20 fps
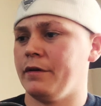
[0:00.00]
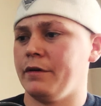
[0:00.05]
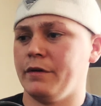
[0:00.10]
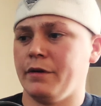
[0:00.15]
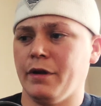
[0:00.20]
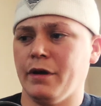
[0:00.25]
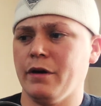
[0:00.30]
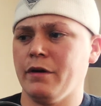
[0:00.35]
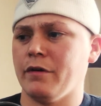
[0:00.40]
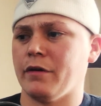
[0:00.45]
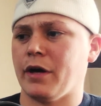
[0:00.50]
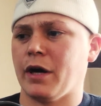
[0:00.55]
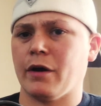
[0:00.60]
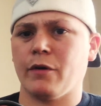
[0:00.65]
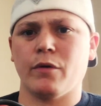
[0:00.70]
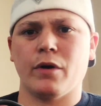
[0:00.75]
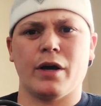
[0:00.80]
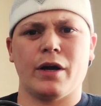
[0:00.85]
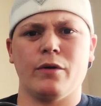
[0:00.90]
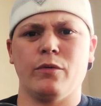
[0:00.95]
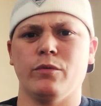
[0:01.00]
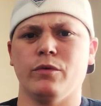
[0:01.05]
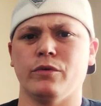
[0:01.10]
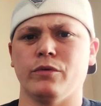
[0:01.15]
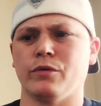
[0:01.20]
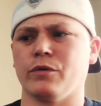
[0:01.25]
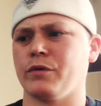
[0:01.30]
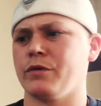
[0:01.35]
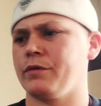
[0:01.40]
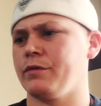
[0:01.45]
no, I
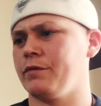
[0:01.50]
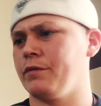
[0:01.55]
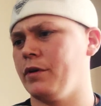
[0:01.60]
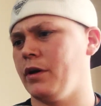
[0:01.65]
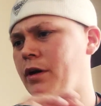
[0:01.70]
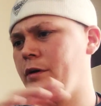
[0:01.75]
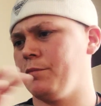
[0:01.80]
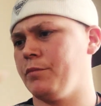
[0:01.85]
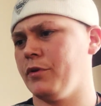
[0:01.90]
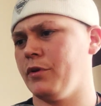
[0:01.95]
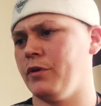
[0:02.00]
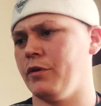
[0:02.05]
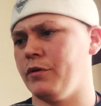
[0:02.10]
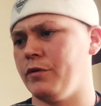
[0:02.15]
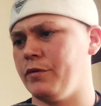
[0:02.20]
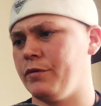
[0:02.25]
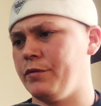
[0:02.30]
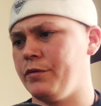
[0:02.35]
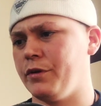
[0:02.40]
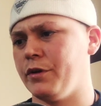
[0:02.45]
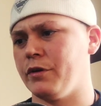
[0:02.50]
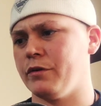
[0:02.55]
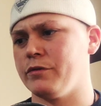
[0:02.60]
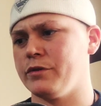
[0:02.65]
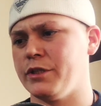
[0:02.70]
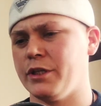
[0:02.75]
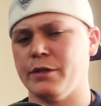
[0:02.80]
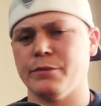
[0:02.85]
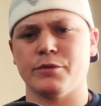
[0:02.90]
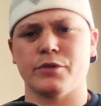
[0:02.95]
will upload,
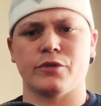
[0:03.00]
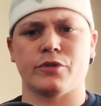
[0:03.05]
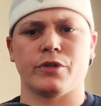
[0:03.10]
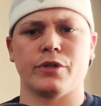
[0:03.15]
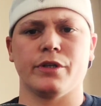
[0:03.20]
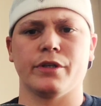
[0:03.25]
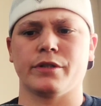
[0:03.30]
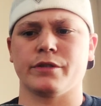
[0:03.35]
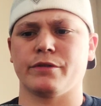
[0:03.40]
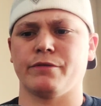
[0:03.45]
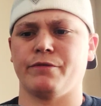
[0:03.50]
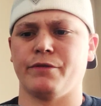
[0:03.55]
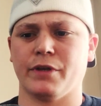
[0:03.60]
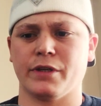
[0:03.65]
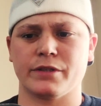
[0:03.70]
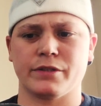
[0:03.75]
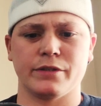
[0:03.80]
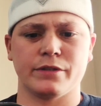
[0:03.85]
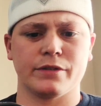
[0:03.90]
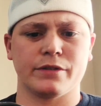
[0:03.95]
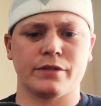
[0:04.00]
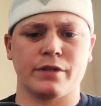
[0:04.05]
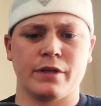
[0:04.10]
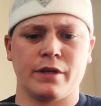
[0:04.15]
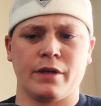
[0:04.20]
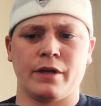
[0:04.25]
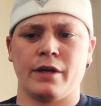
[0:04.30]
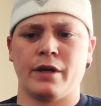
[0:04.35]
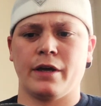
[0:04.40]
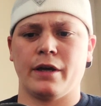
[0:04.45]
tips, tricks, fixes,
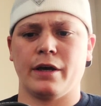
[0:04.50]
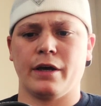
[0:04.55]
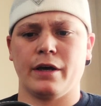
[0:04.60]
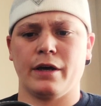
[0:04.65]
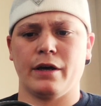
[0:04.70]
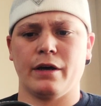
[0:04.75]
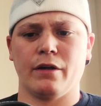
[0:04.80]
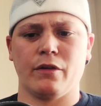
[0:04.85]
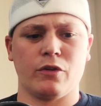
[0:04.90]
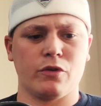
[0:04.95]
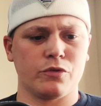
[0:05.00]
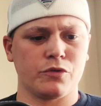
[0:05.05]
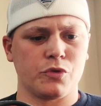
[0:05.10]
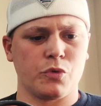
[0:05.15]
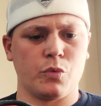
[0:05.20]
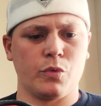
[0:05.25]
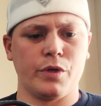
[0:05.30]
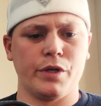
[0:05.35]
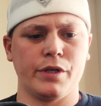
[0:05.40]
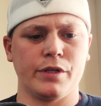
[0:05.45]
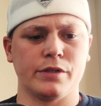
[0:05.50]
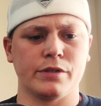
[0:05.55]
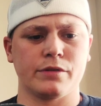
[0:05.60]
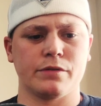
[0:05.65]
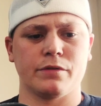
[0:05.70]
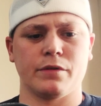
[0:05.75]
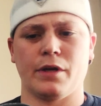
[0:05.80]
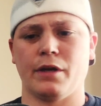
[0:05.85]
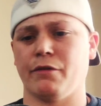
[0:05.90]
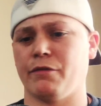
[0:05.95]
little tweaks.
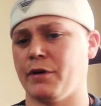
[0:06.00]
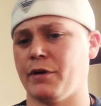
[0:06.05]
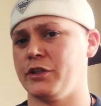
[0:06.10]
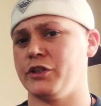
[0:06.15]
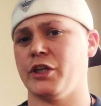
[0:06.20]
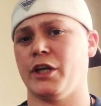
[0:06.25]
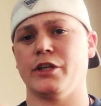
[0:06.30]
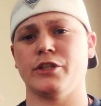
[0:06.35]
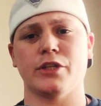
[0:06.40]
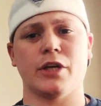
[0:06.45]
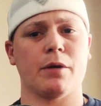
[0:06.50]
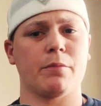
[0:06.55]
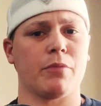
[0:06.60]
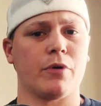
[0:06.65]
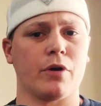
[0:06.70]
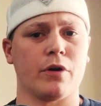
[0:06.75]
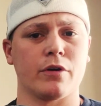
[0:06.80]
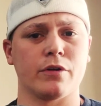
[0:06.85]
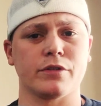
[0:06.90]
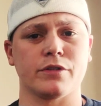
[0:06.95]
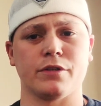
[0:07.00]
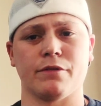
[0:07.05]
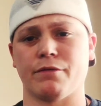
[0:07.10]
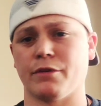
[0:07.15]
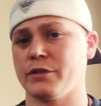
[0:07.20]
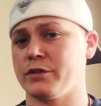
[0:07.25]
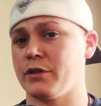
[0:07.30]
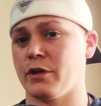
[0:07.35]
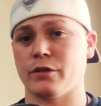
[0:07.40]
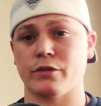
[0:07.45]
If I change out parts, if I
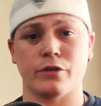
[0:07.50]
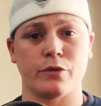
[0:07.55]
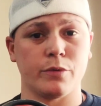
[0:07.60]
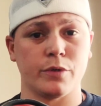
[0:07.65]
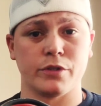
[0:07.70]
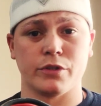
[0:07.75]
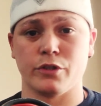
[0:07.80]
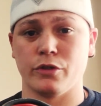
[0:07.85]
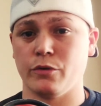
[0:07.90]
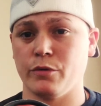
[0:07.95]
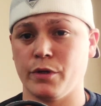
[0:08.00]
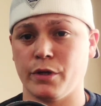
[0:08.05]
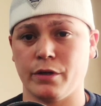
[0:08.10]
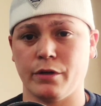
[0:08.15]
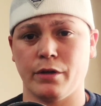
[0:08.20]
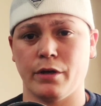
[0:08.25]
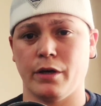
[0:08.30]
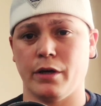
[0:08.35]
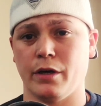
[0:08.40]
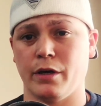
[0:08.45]
start doing tuning,